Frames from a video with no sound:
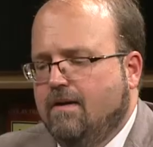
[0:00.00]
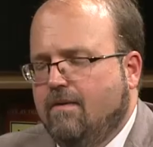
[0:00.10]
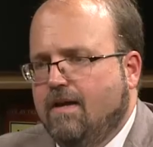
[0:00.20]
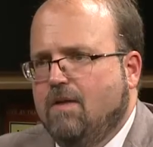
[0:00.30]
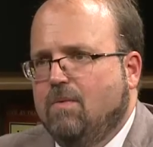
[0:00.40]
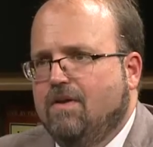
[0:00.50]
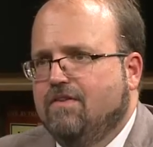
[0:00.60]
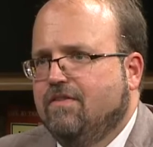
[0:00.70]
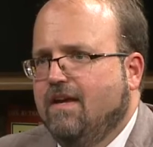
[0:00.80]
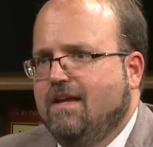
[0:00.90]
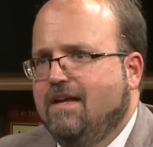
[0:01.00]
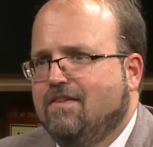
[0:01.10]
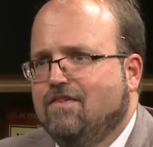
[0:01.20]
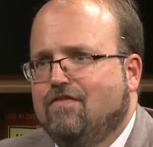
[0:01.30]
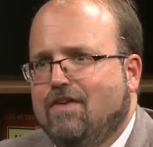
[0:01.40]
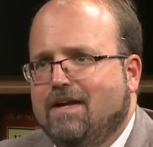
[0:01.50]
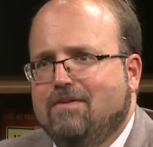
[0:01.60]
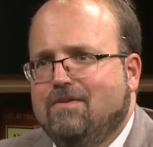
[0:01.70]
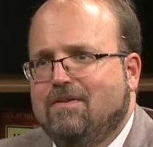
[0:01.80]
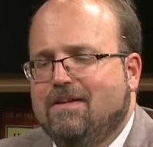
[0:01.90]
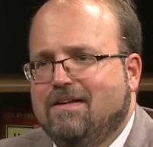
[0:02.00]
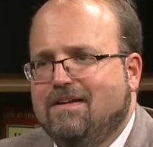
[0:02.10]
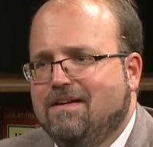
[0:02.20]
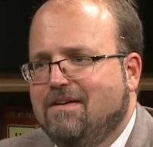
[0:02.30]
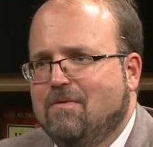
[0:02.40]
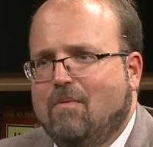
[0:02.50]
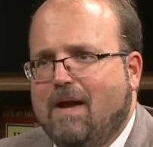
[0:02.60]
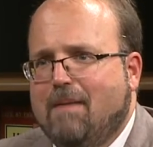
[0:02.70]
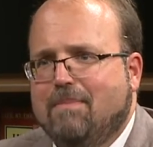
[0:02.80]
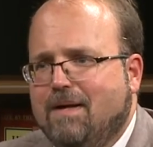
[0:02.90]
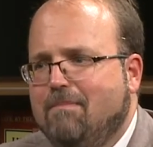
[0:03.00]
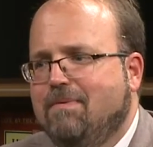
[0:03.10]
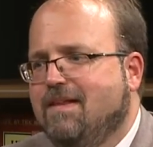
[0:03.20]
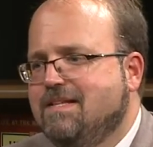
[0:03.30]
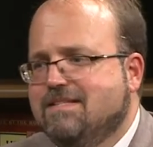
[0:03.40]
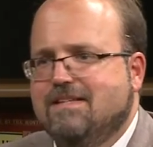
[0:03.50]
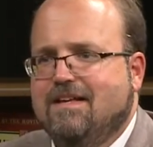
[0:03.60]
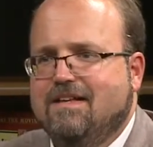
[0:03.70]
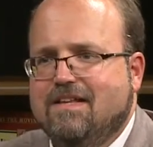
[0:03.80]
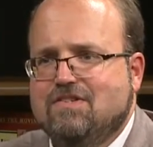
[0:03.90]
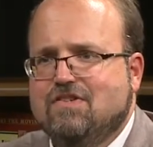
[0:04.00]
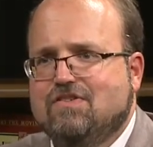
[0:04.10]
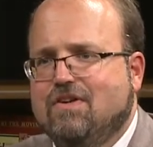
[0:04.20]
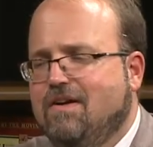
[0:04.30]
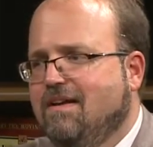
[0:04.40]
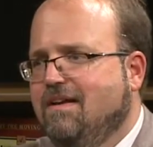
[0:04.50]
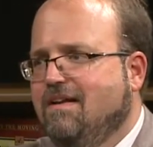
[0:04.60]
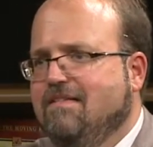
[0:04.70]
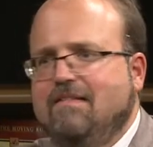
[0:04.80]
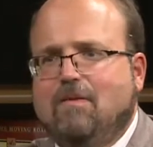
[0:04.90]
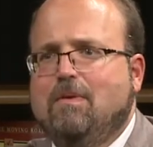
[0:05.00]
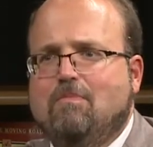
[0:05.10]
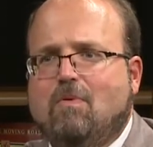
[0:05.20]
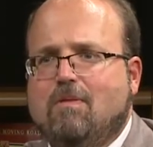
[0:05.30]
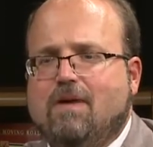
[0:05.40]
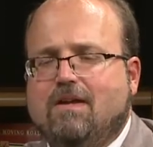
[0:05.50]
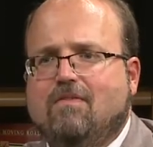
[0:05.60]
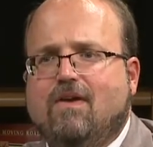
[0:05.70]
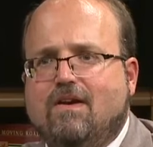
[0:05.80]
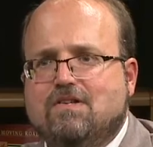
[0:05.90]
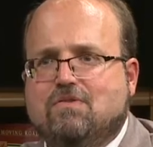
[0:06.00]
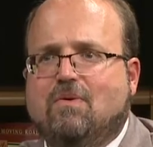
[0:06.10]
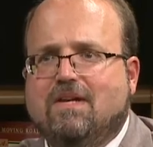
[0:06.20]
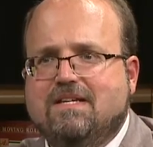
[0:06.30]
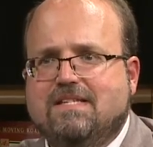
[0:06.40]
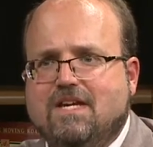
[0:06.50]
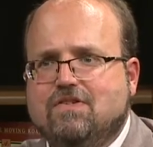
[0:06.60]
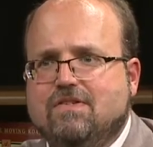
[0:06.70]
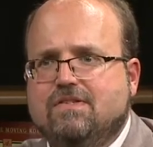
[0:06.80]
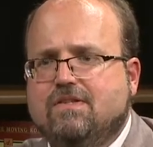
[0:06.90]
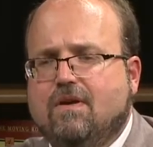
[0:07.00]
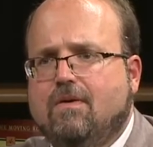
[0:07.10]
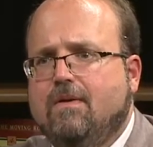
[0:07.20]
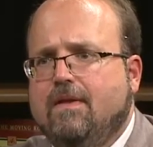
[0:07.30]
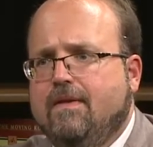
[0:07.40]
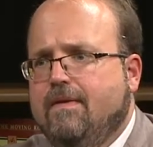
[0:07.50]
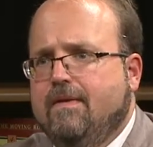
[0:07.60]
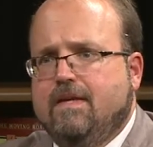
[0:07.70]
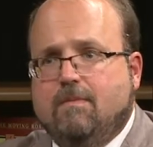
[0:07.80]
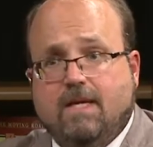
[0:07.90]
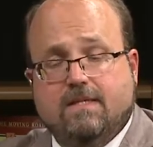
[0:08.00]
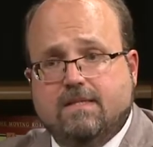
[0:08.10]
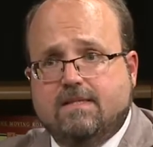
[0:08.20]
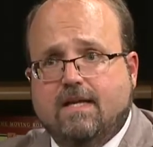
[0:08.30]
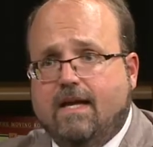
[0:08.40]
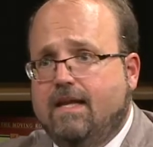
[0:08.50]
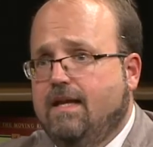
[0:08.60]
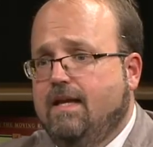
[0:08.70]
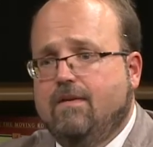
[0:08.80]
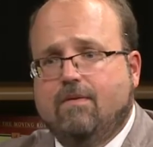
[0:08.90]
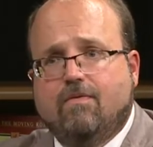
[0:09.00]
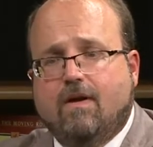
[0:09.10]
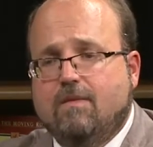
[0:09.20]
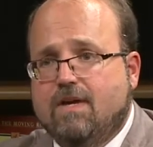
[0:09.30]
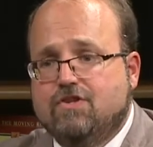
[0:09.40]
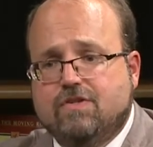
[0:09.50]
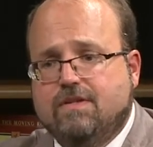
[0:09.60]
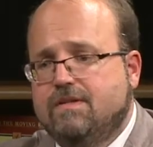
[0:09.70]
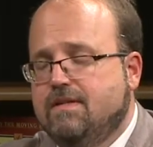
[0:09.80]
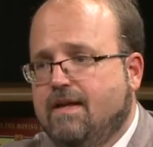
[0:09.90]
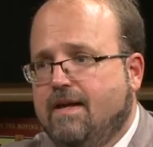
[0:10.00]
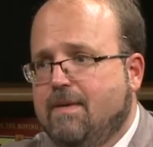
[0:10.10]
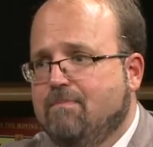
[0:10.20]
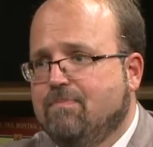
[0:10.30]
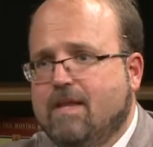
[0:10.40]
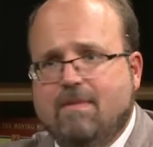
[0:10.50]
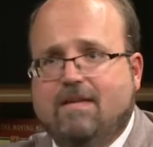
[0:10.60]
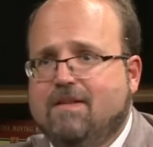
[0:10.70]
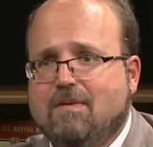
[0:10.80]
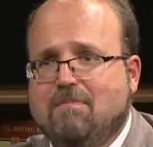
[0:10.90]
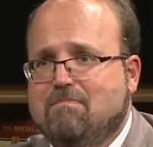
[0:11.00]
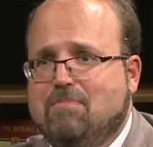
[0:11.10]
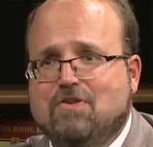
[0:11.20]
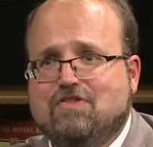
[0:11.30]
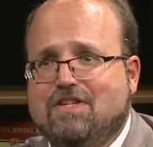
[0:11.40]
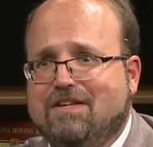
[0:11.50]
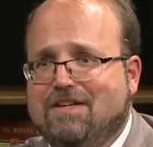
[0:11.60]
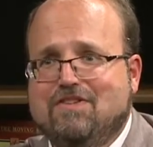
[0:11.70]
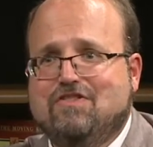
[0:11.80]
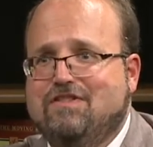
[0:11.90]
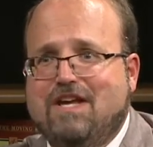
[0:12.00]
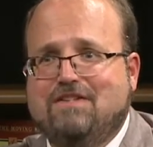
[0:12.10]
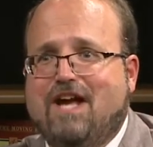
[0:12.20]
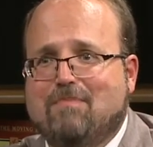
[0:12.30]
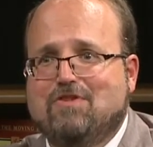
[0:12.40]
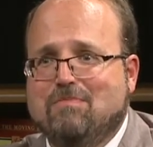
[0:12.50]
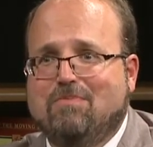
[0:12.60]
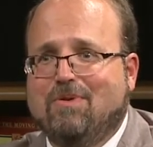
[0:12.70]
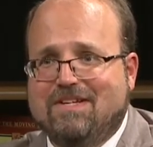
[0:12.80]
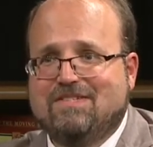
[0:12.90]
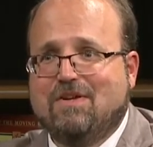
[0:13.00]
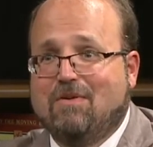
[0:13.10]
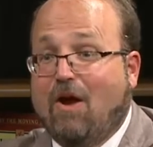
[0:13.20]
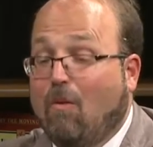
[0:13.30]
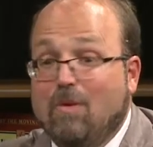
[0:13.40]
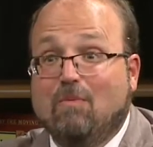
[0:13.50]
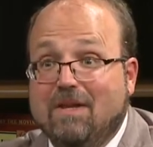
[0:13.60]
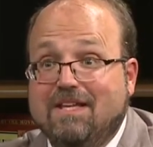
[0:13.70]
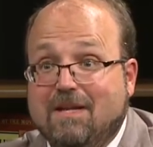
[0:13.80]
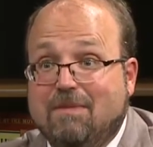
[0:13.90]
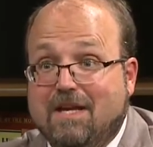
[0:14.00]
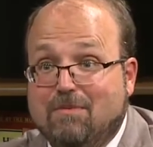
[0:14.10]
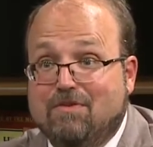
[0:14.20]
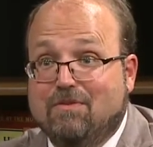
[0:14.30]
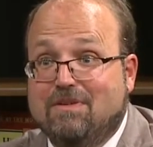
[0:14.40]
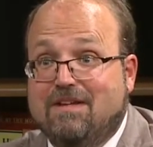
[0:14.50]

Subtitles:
all right. Well, as a final wrap up, let's just talk a little bit more about your various organizations. So, Humane Society, we've already mentioned. Let me push the adoption point. So, are we really going to be able to